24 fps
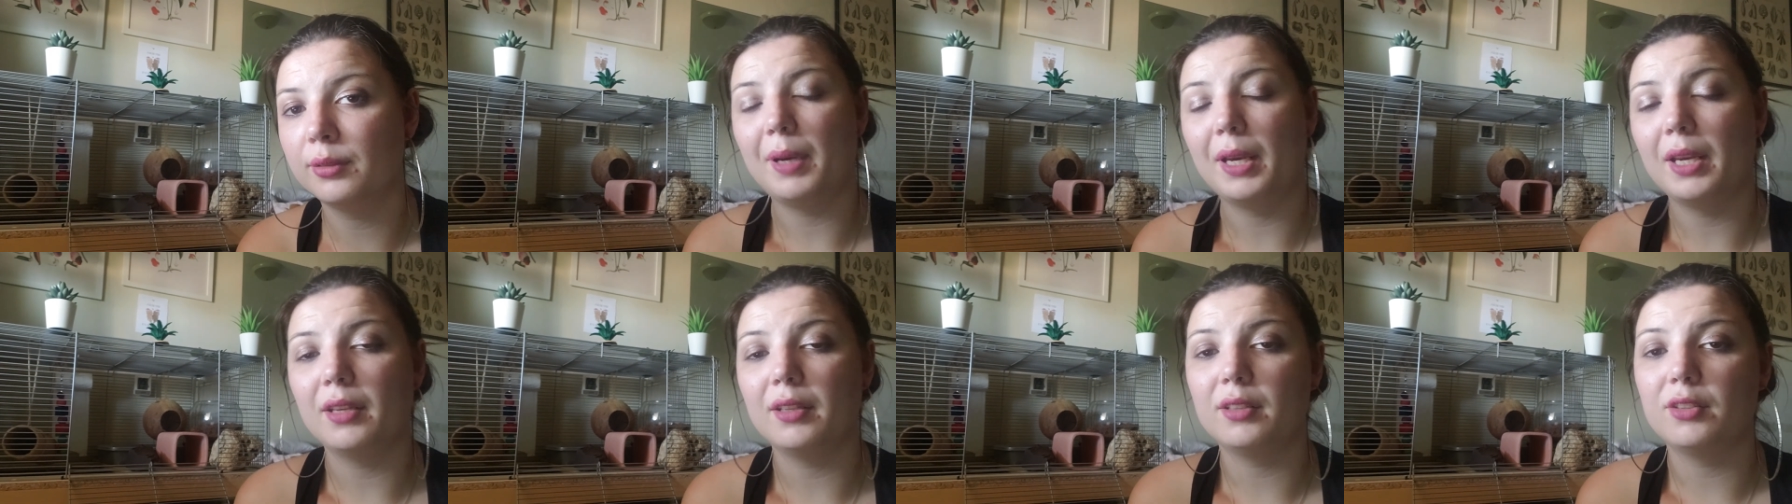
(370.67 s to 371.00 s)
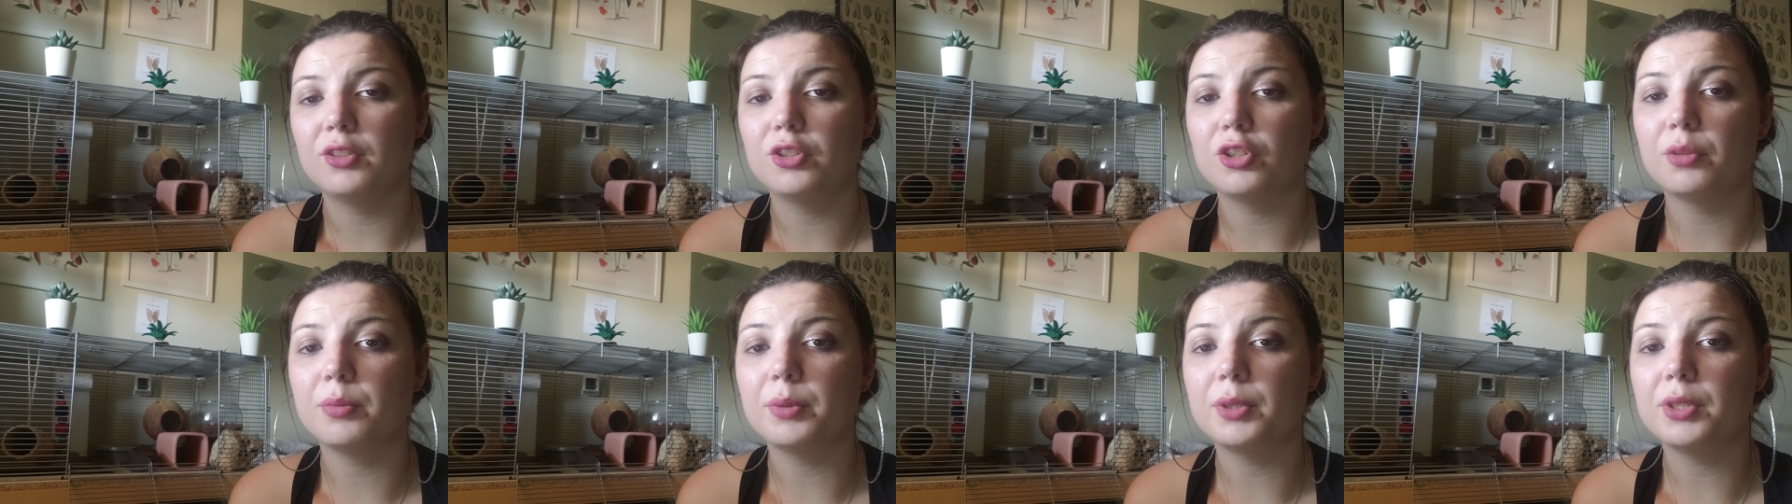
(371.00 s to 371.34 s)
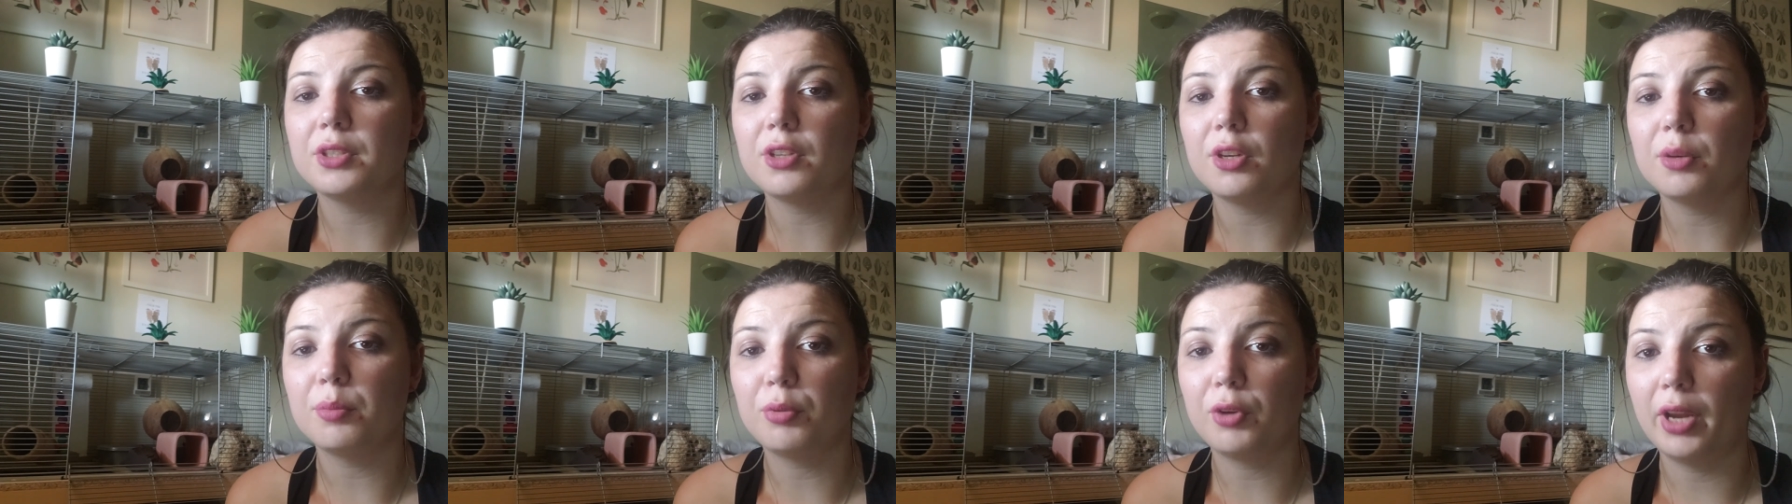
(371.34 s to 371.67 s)
but gerbils
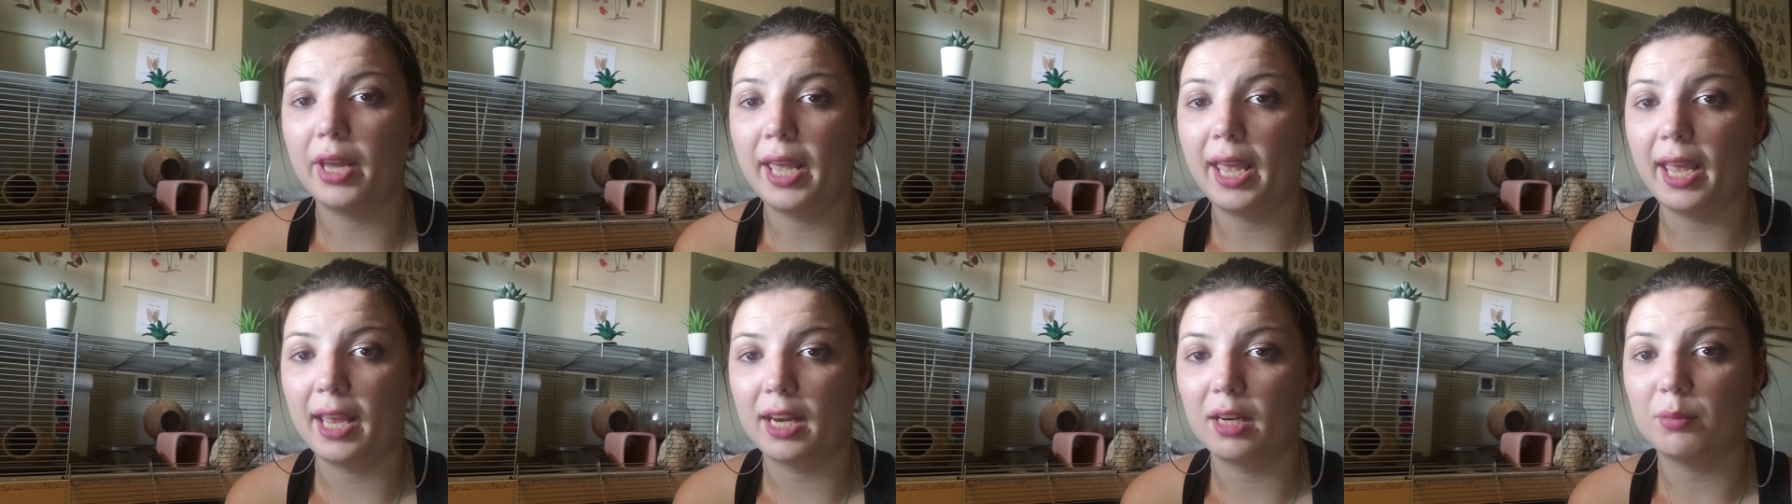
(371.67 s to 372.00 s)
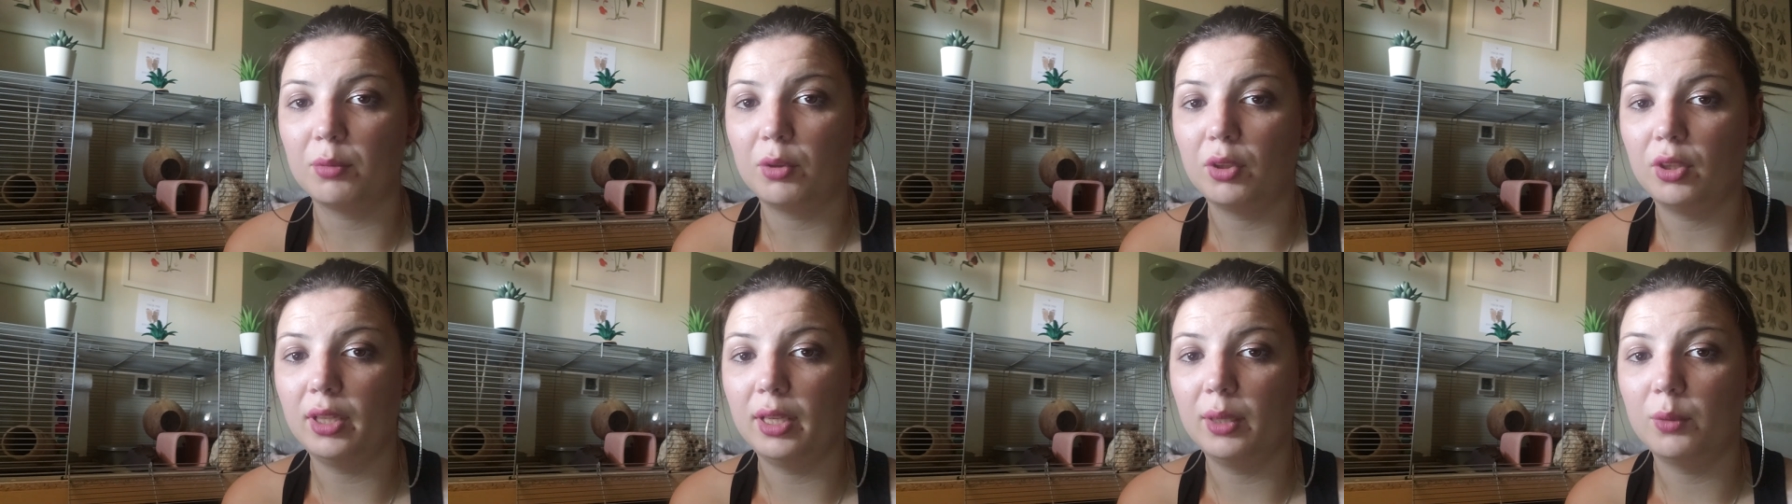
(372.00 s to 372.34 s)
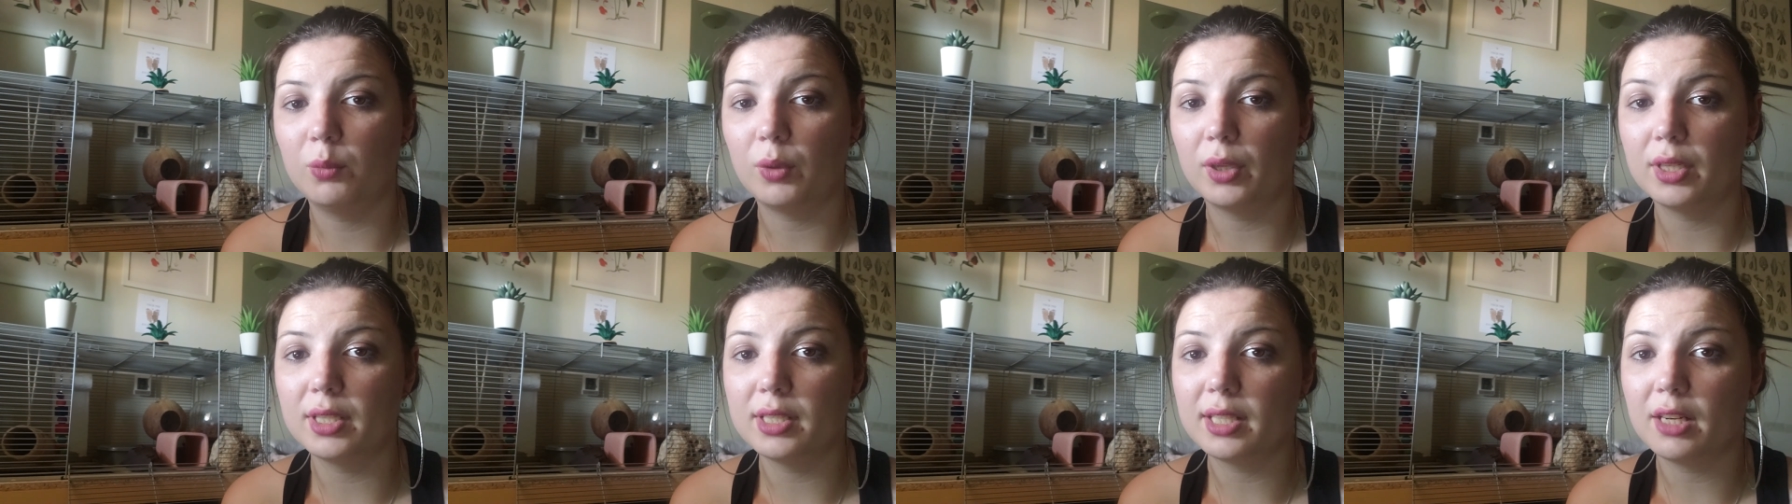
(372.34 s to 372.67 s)
are a prey animal and
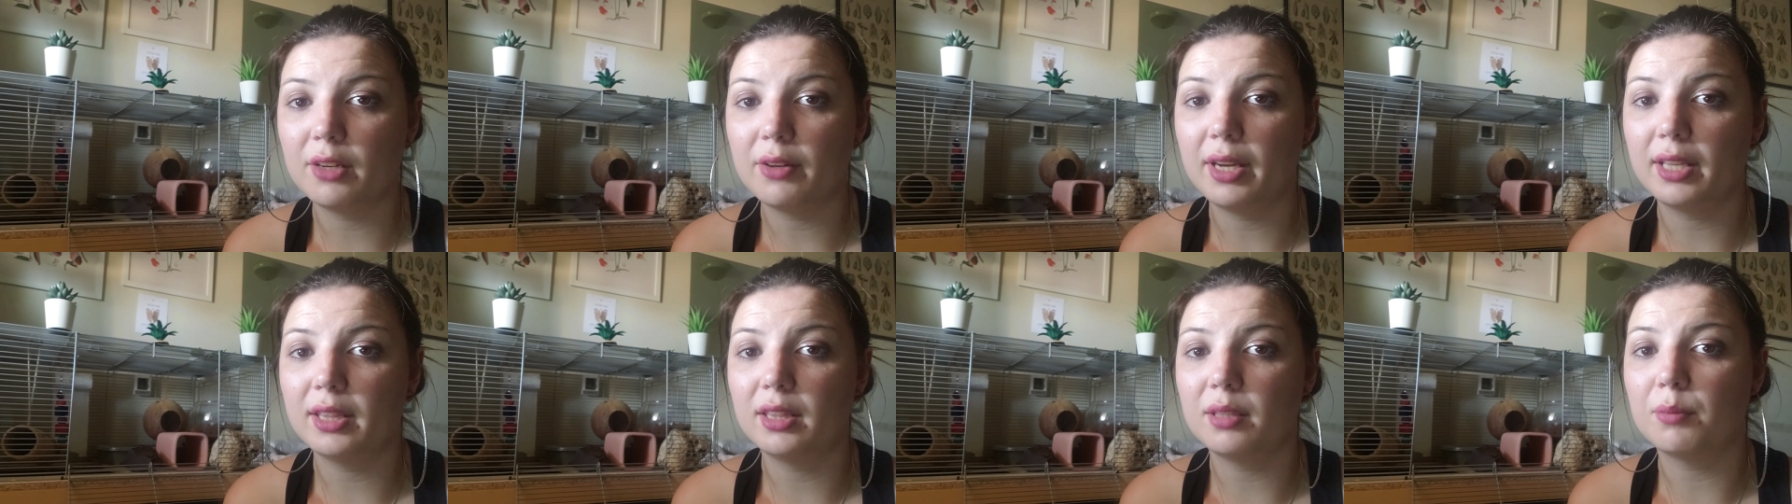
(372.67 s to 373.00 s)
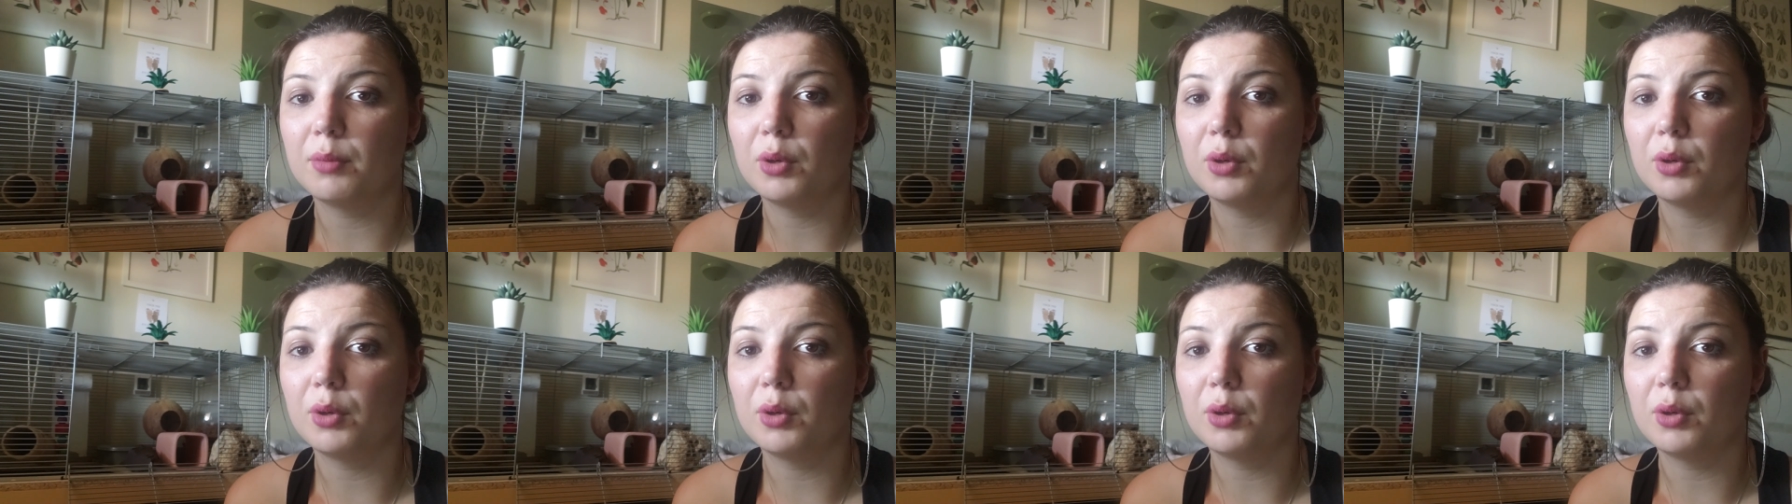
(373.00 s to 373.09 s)
ones that are at the